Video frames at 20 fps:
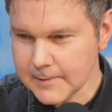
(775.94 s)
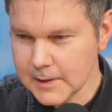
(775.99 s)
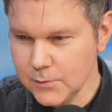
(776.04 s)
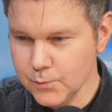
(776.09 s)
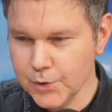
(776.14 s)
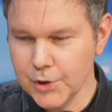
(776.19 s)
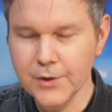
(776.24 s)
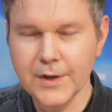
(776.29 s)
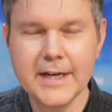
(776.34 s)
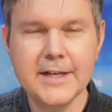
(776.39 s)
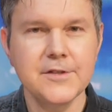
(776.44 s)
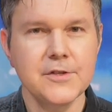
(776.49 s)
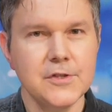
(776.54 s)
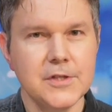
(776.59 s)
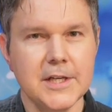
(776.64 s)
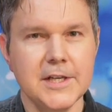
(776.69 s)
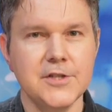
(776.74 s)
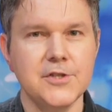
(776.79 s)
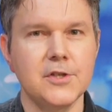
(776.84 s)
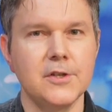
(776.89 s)
real
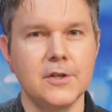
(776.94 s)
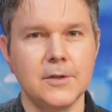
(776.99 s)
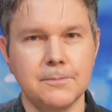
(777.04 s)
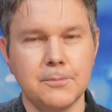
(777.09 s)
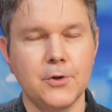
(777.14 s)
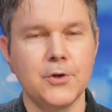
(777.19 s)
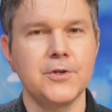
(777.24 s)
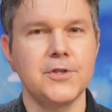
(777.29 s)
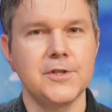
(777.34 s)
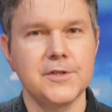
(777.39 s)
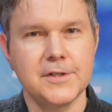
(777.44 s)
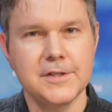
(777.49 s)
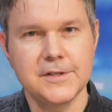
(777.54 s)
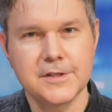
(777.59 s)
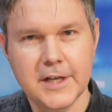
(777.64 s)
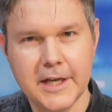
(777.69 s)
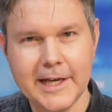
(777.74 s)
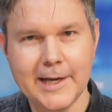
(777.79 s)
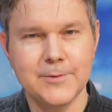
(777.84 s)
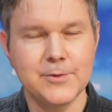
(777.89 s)
hesitation to purchase
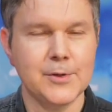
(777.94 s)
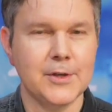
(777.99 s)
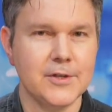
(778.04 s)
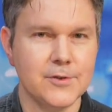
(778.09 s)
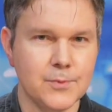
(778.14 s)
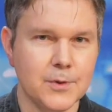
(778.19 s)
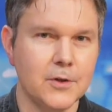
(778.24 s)
these games because